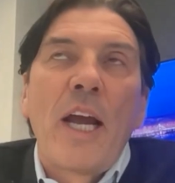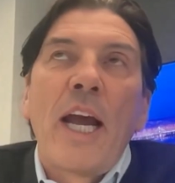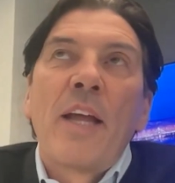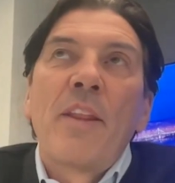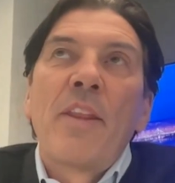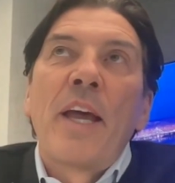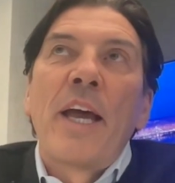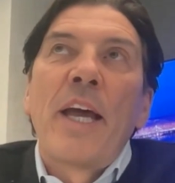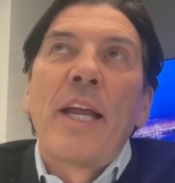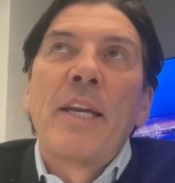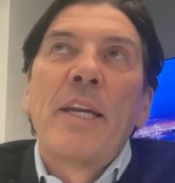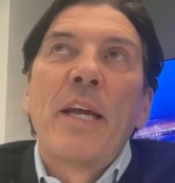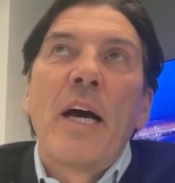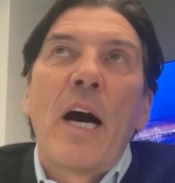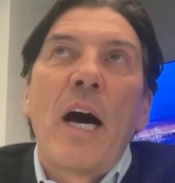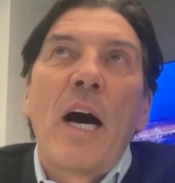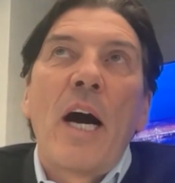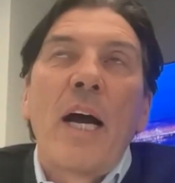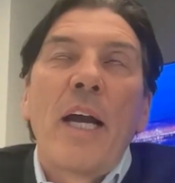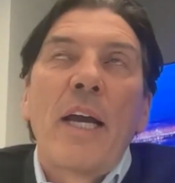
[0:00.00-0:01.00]
And then
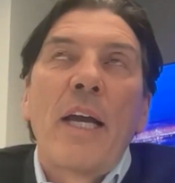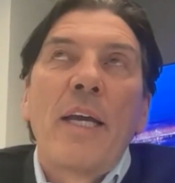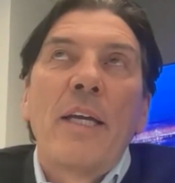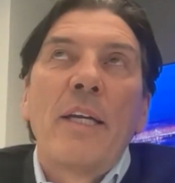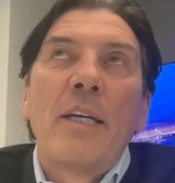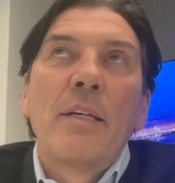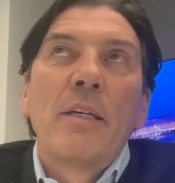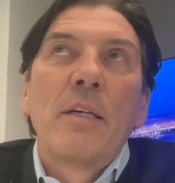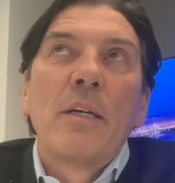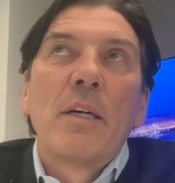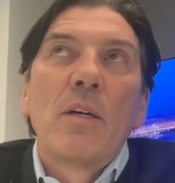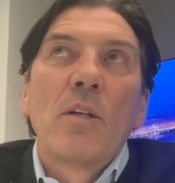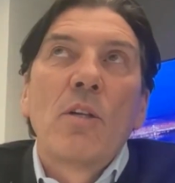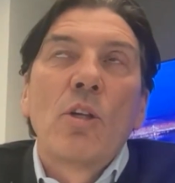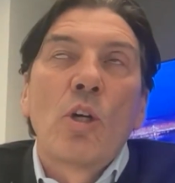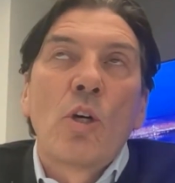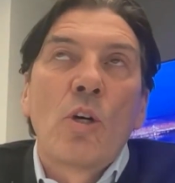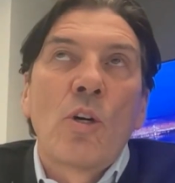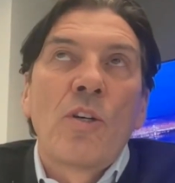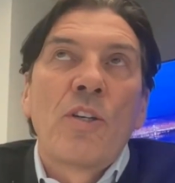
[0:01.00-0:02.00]
I
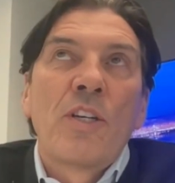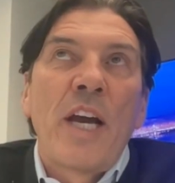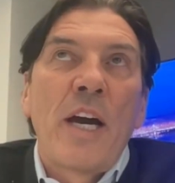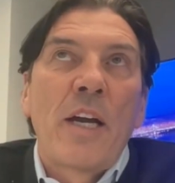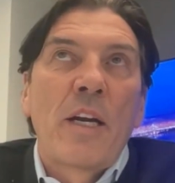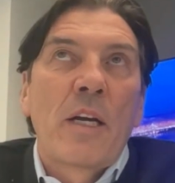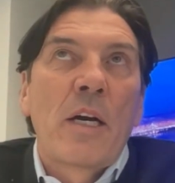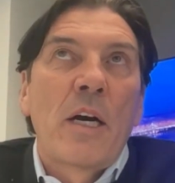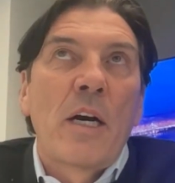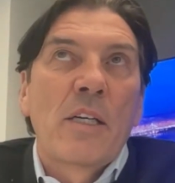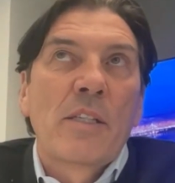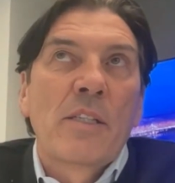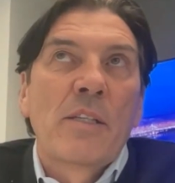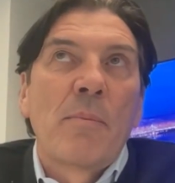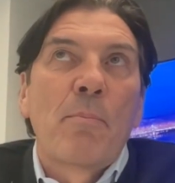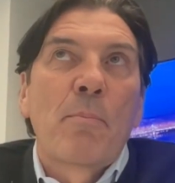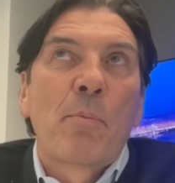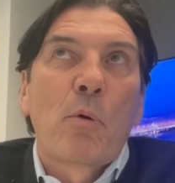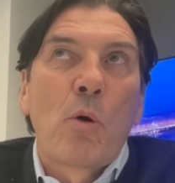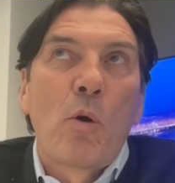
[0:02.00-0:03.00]
learned how to
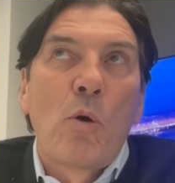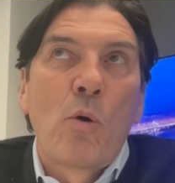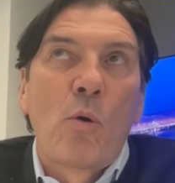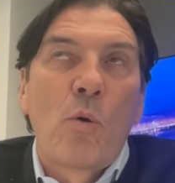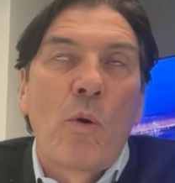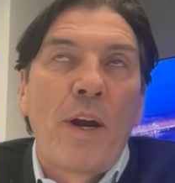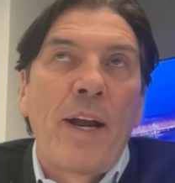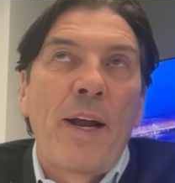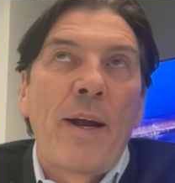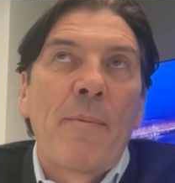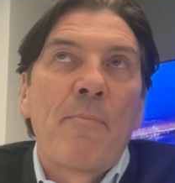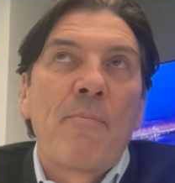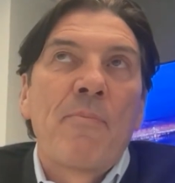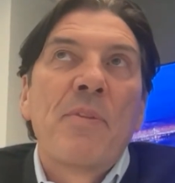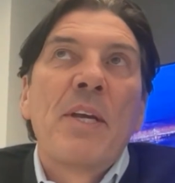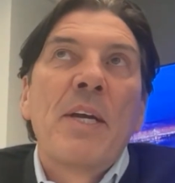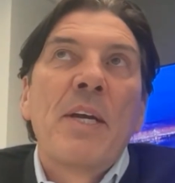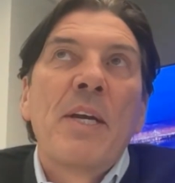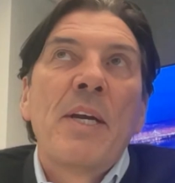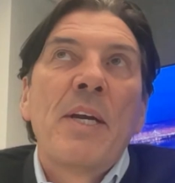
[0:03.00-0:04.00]
custom program
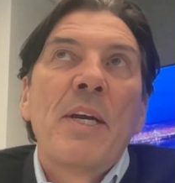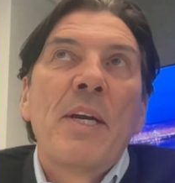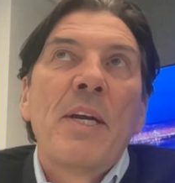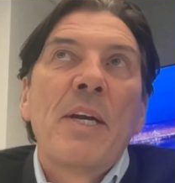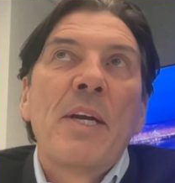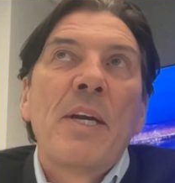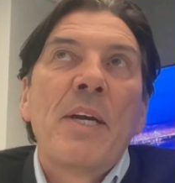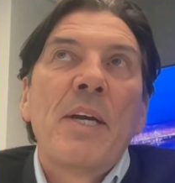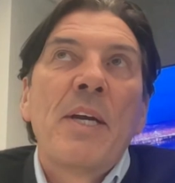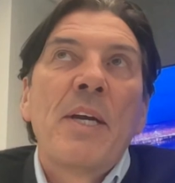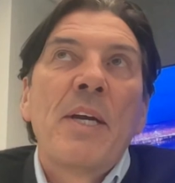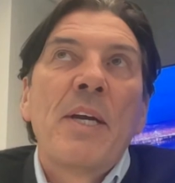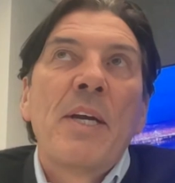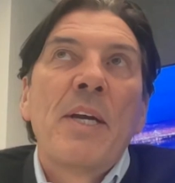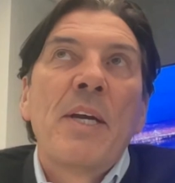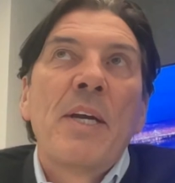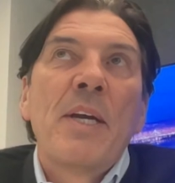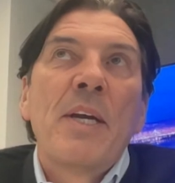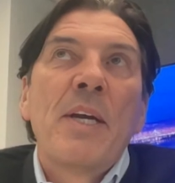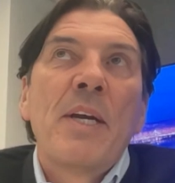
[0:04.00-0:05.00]
the
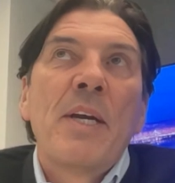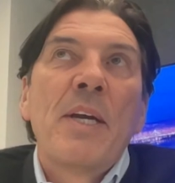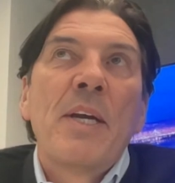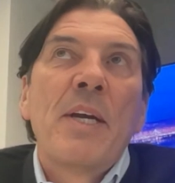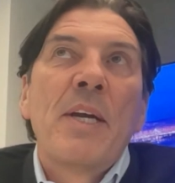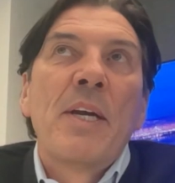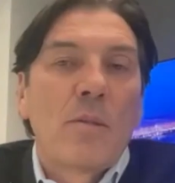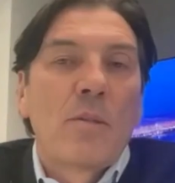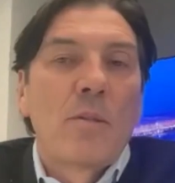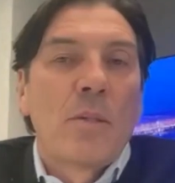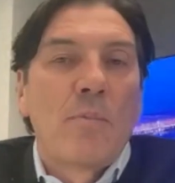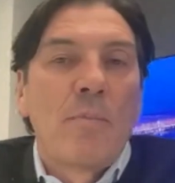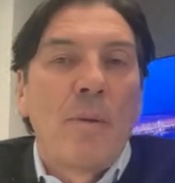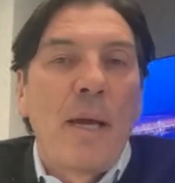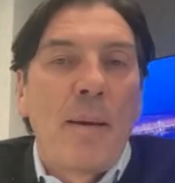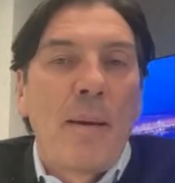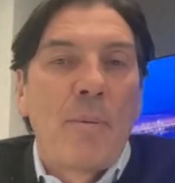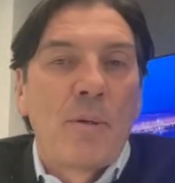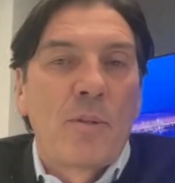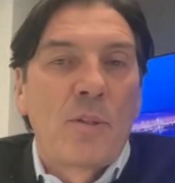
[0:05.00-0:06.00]
newspaper to be
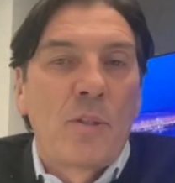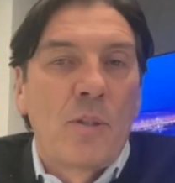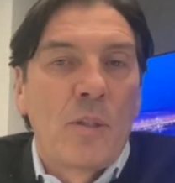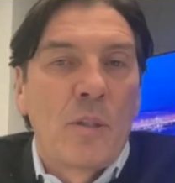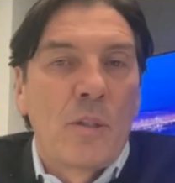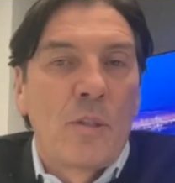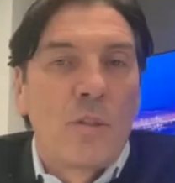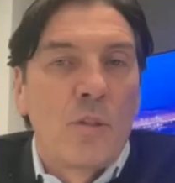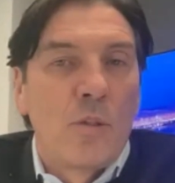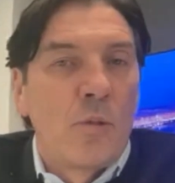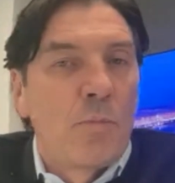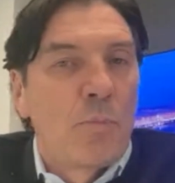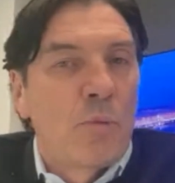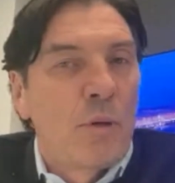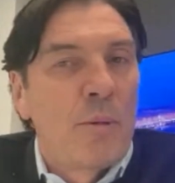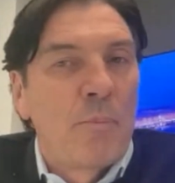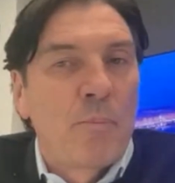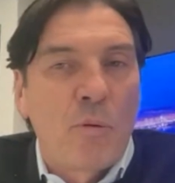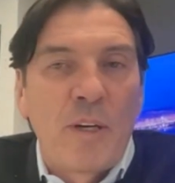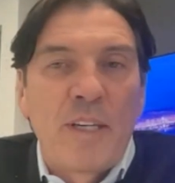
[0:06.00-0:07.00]
able to do
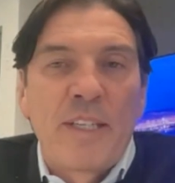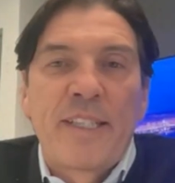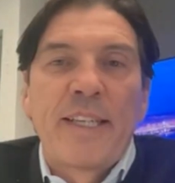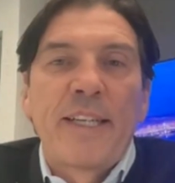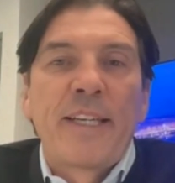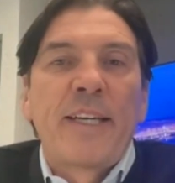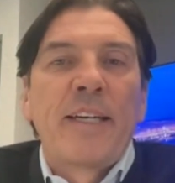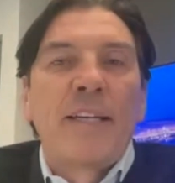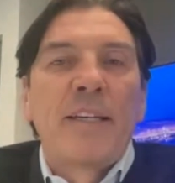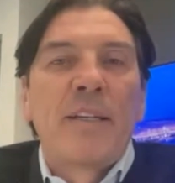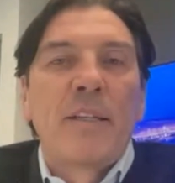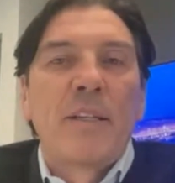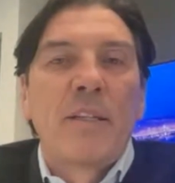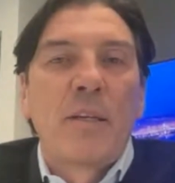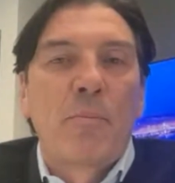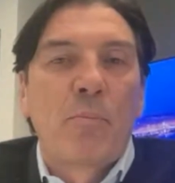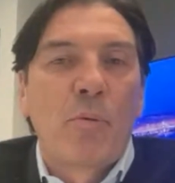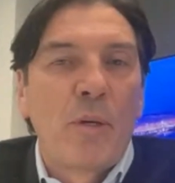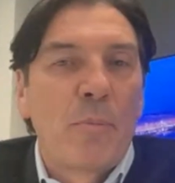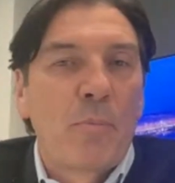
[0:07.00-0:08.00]
pre-printing and the
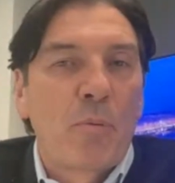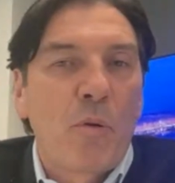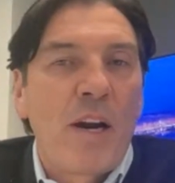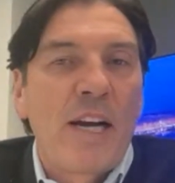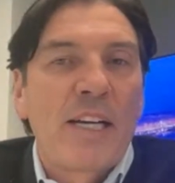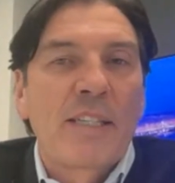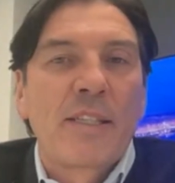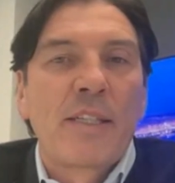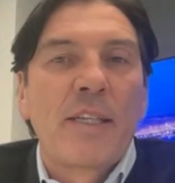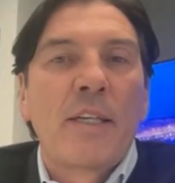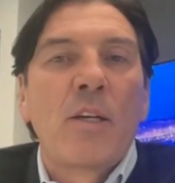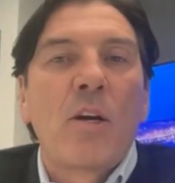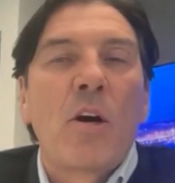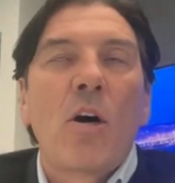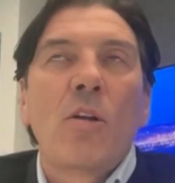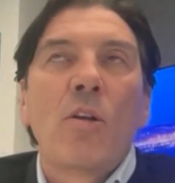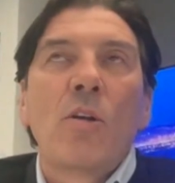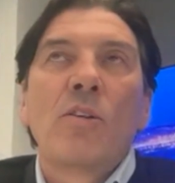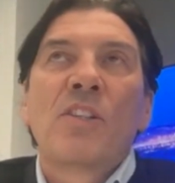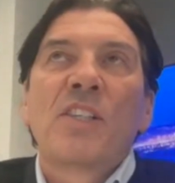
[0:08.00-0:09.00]
pre-press and
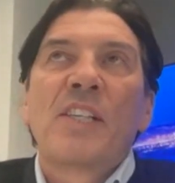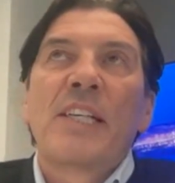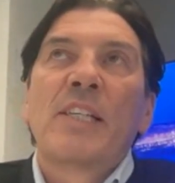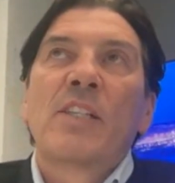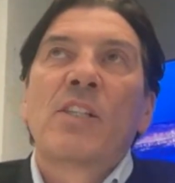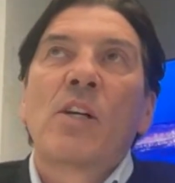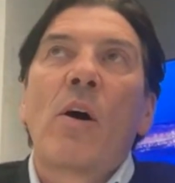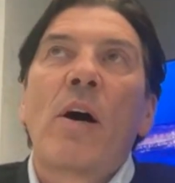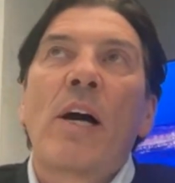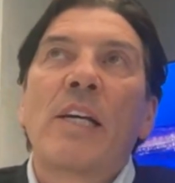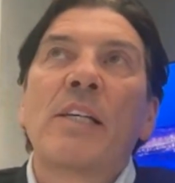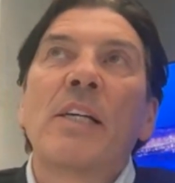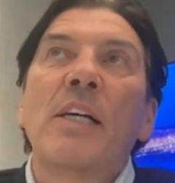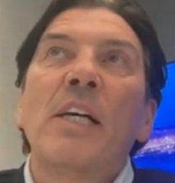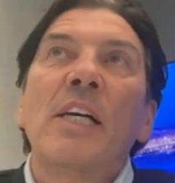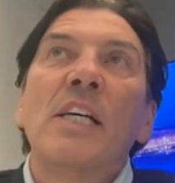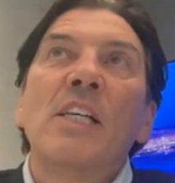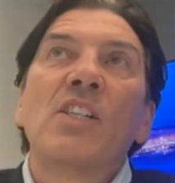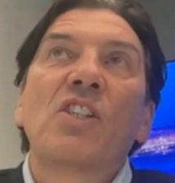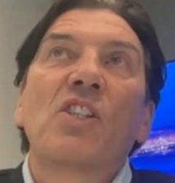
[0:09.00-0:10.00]
all those things. So I
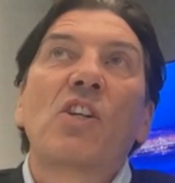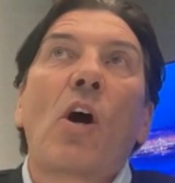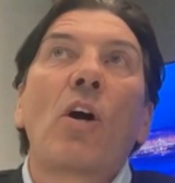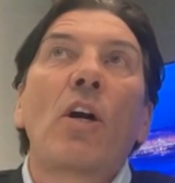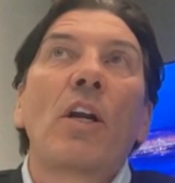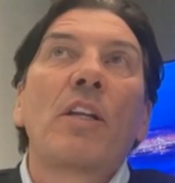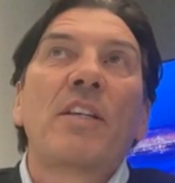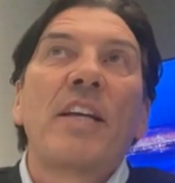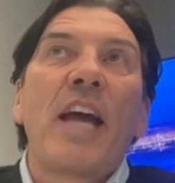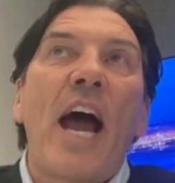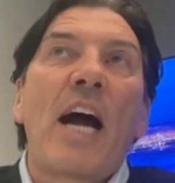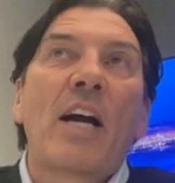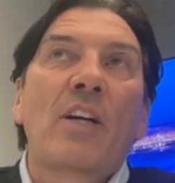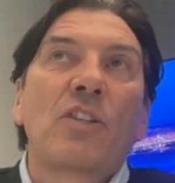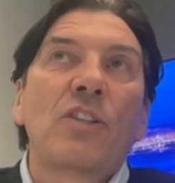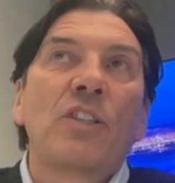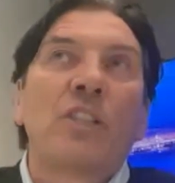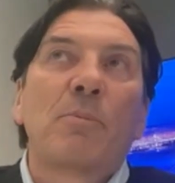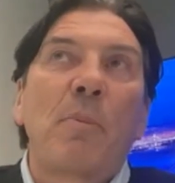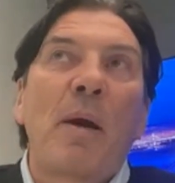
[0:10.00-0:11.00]
started to
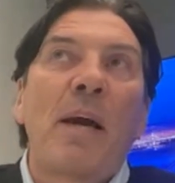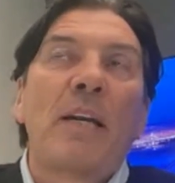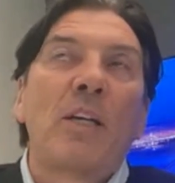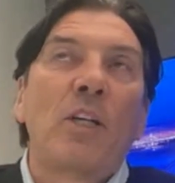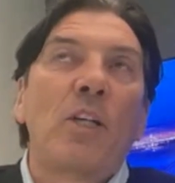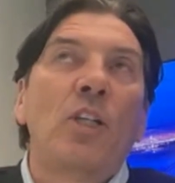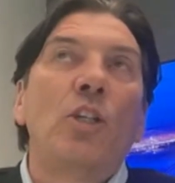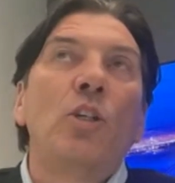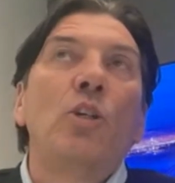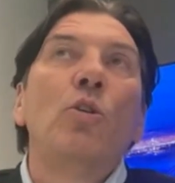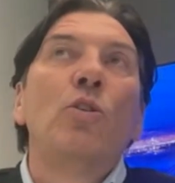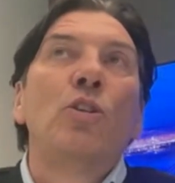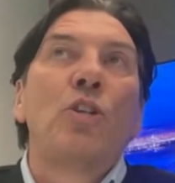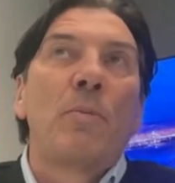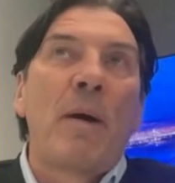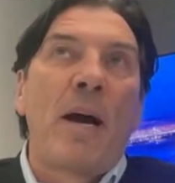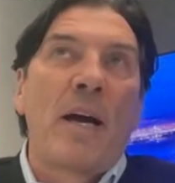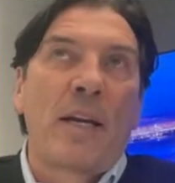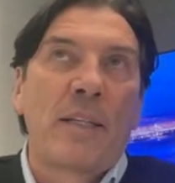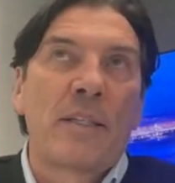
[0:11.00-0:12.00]
actually spend a huge
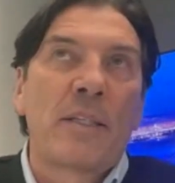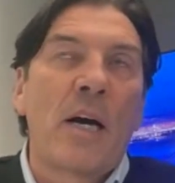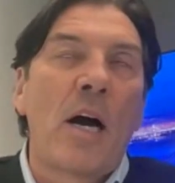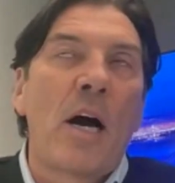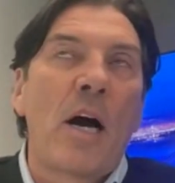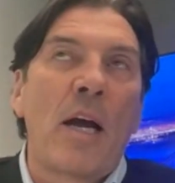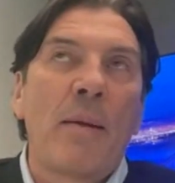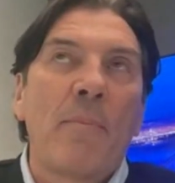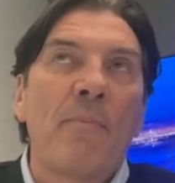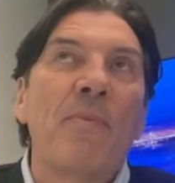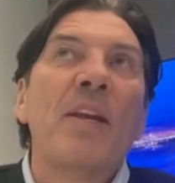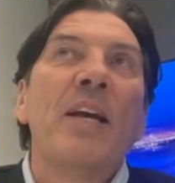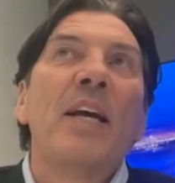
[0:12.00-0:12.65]
amount of time